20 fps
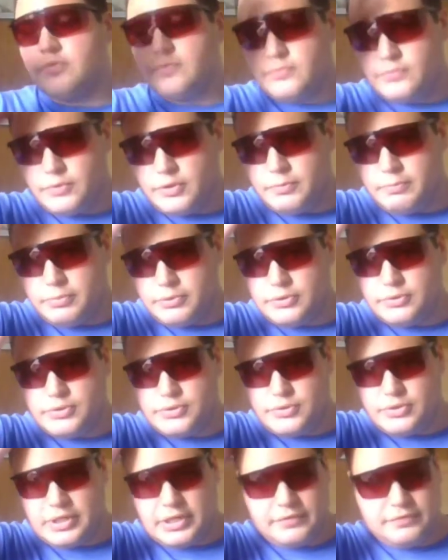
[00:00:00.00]
With
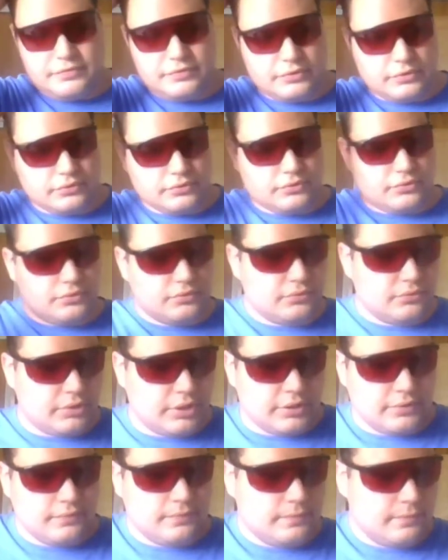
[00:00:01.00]
Bluetooth headphones,
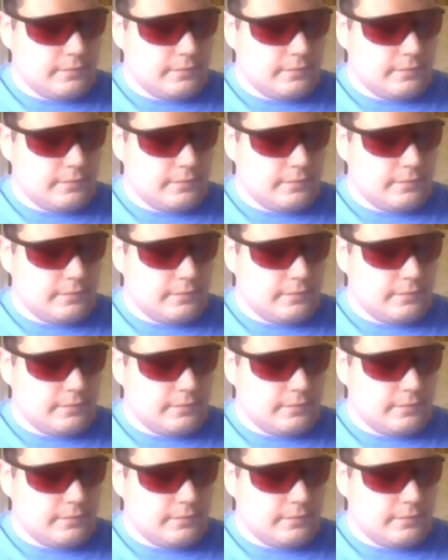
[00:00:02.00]
right,